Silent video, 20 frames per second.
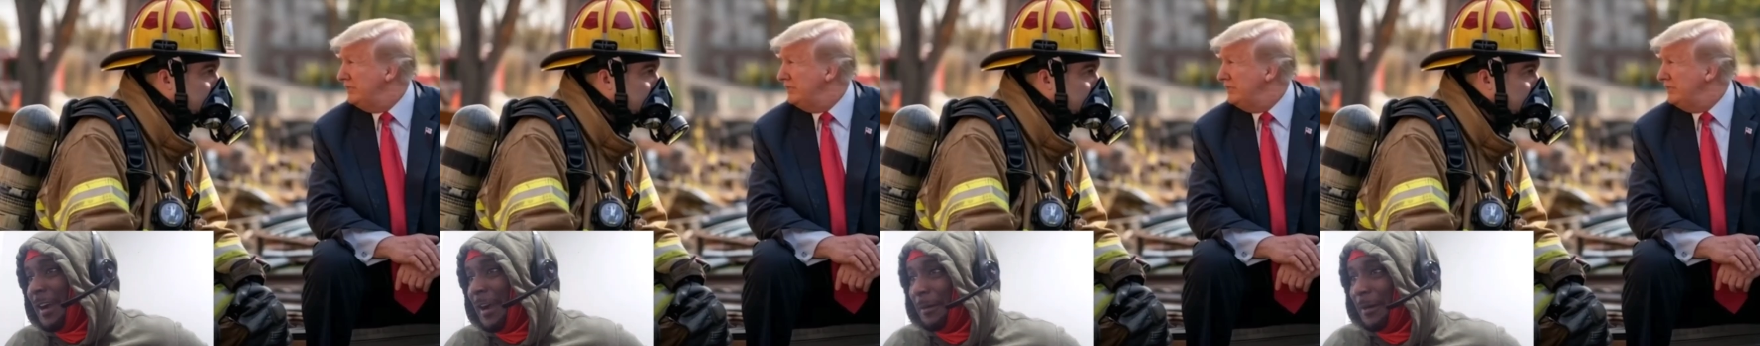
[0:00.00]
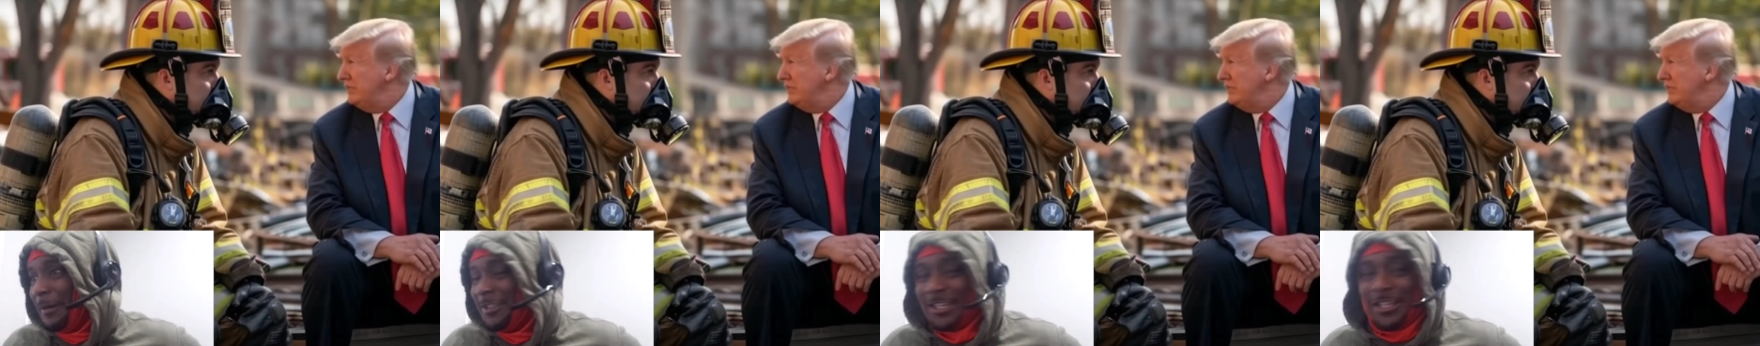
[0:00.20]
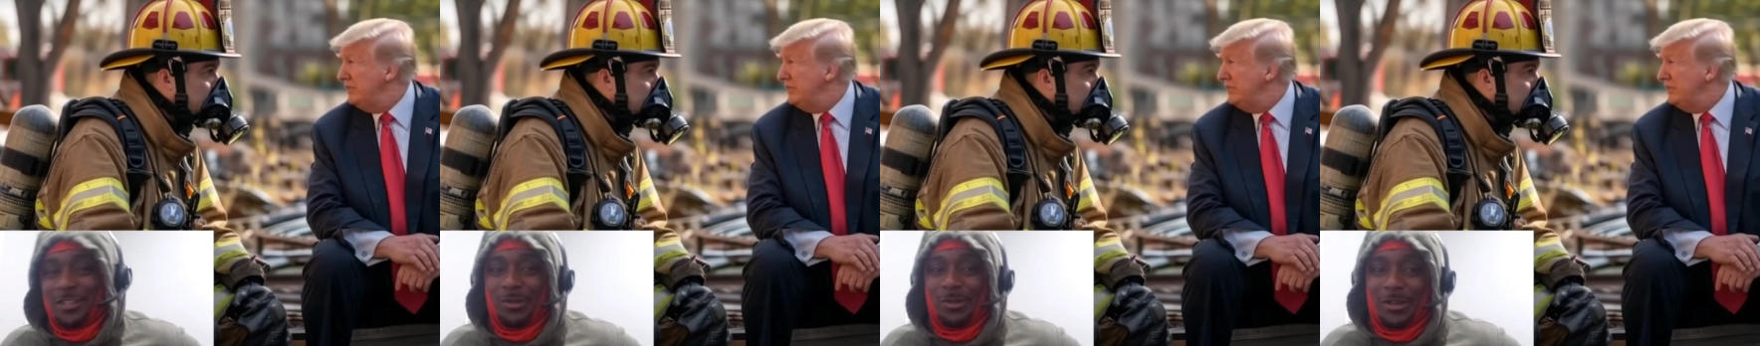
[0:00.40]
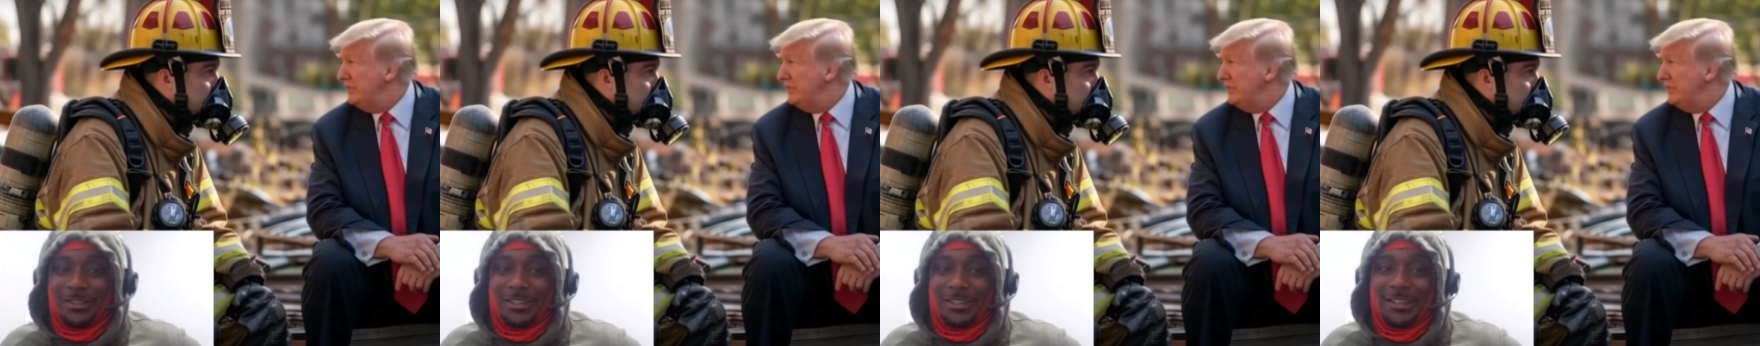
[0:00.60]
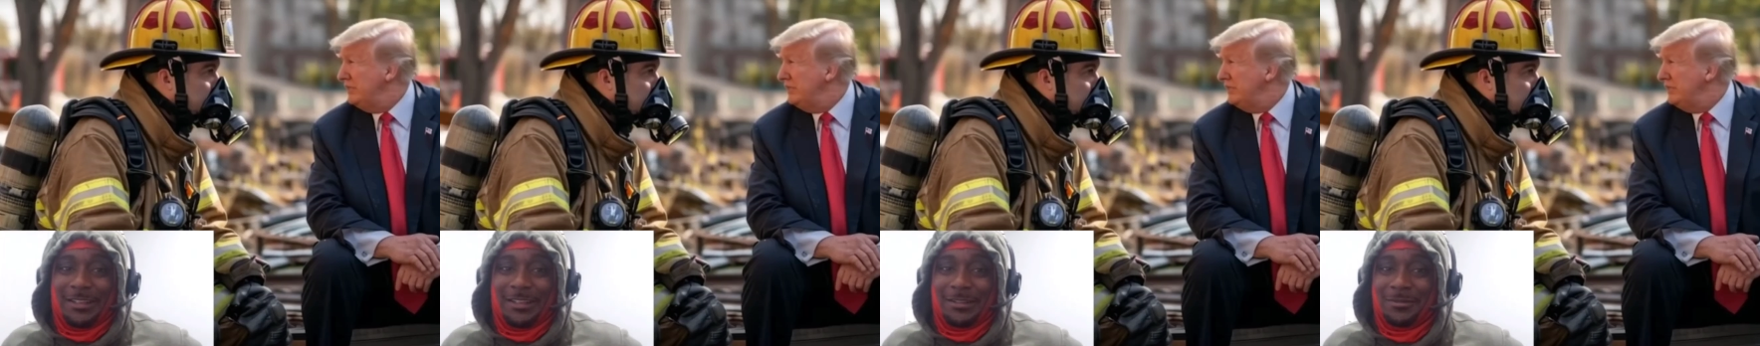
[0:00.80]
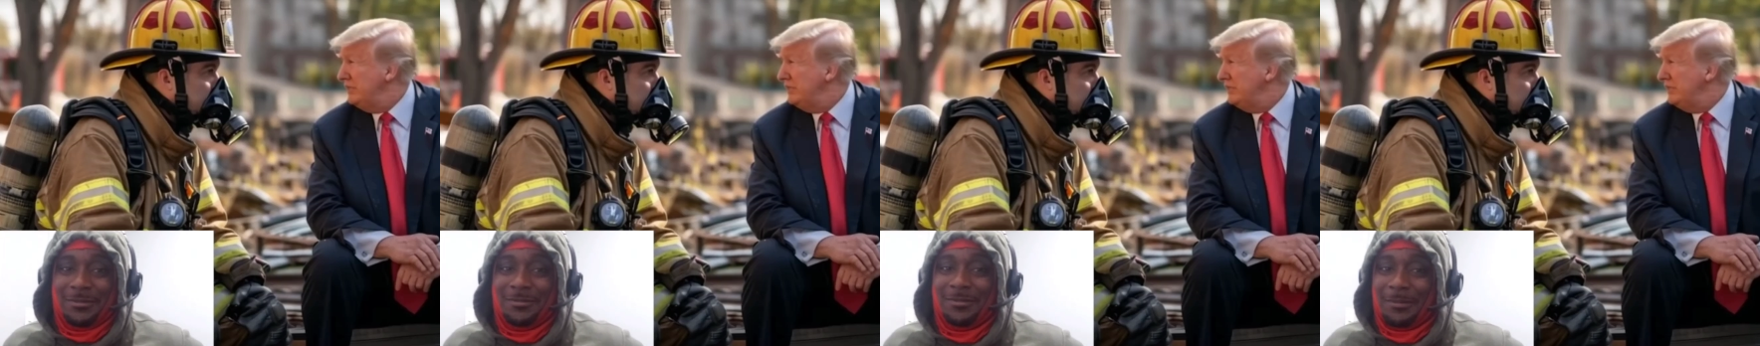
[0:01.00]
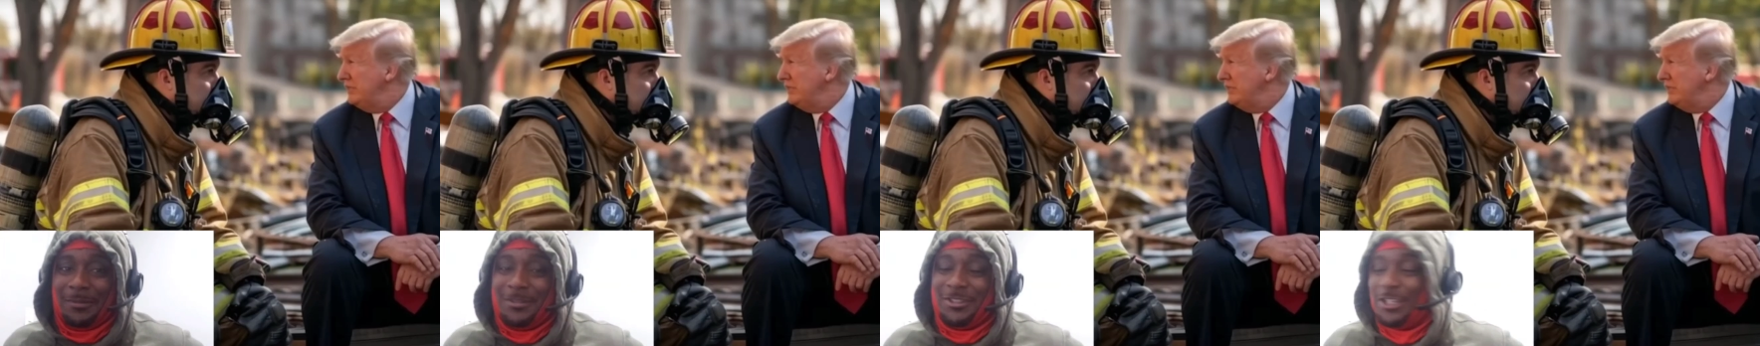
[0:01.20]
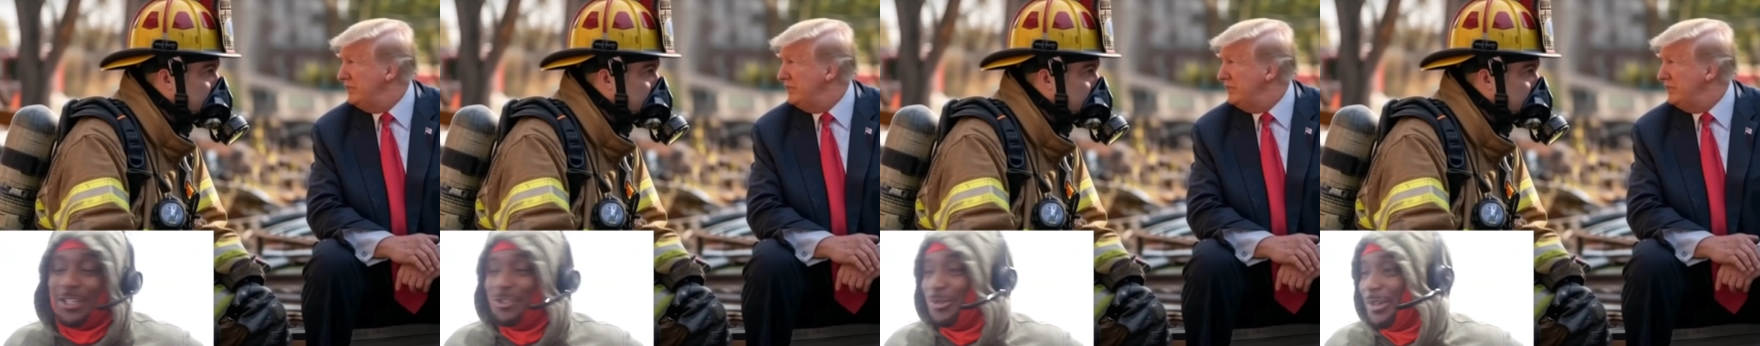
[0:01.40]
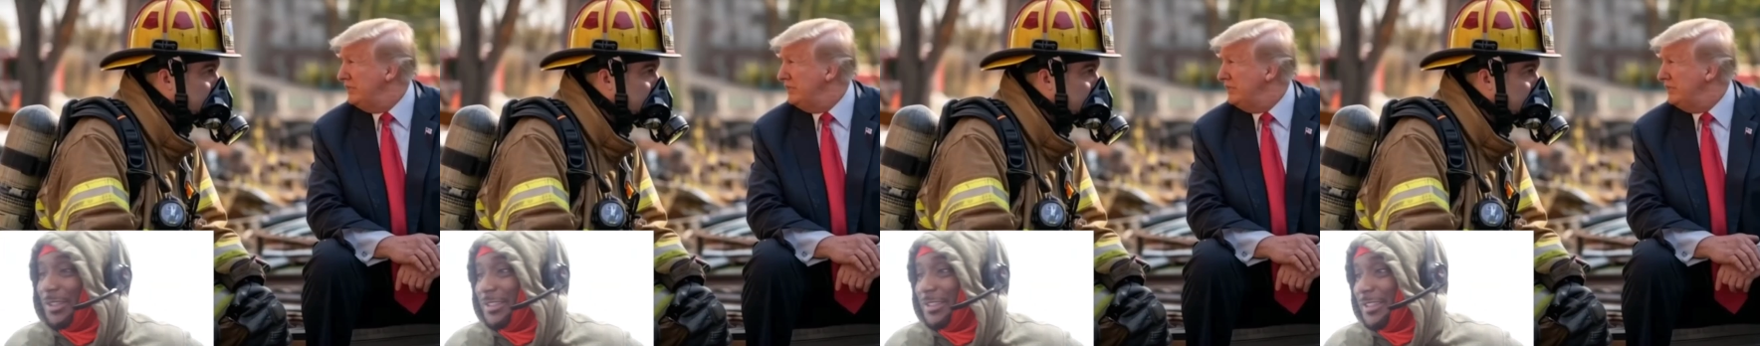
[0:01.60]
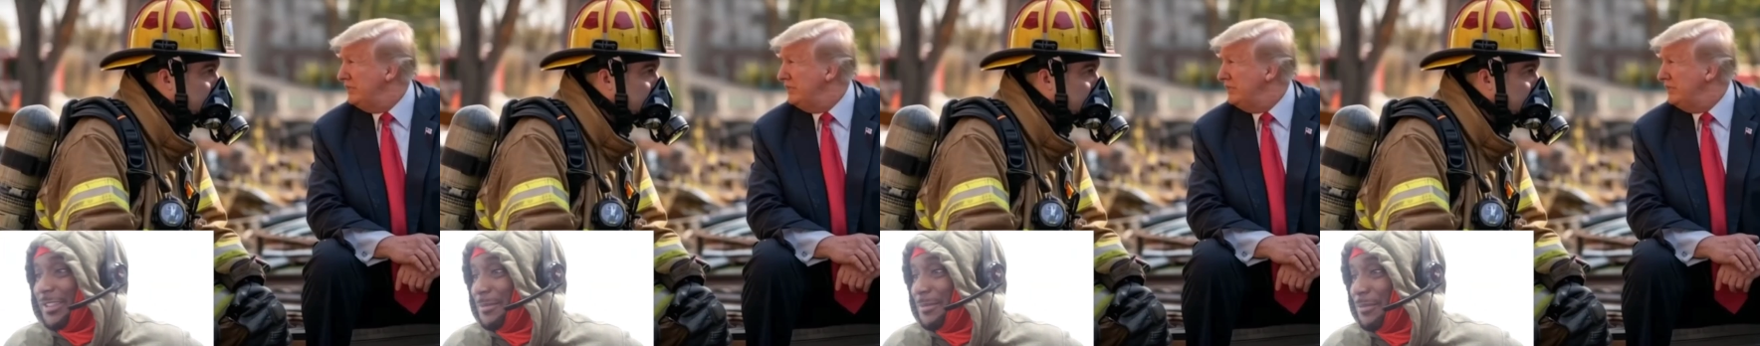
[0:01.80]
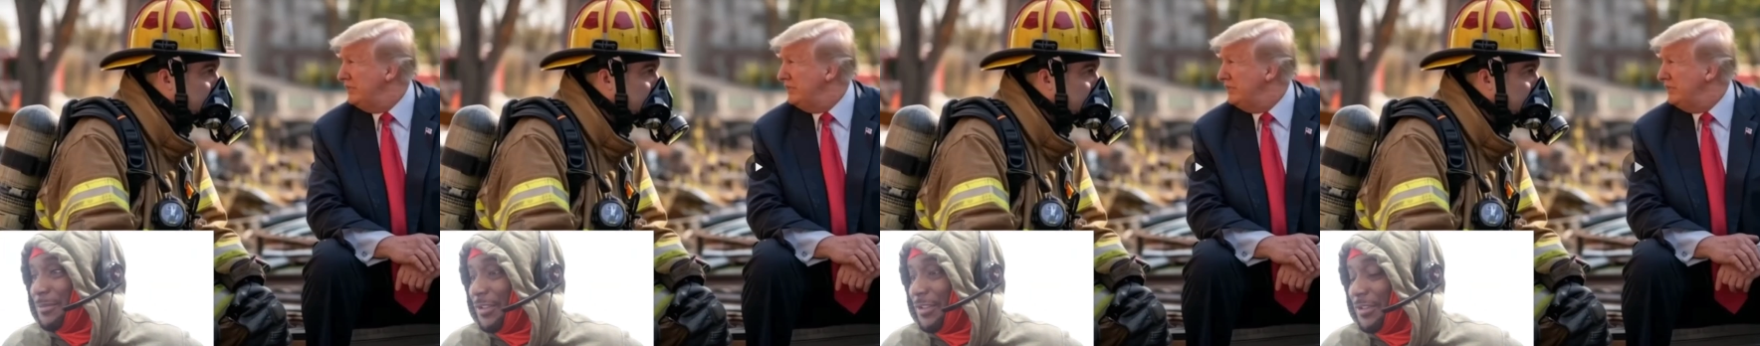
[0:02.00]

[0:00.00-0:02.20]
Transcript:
Speaker 1: I shot you out at the end. I'm gonna shot you out at the end, brother.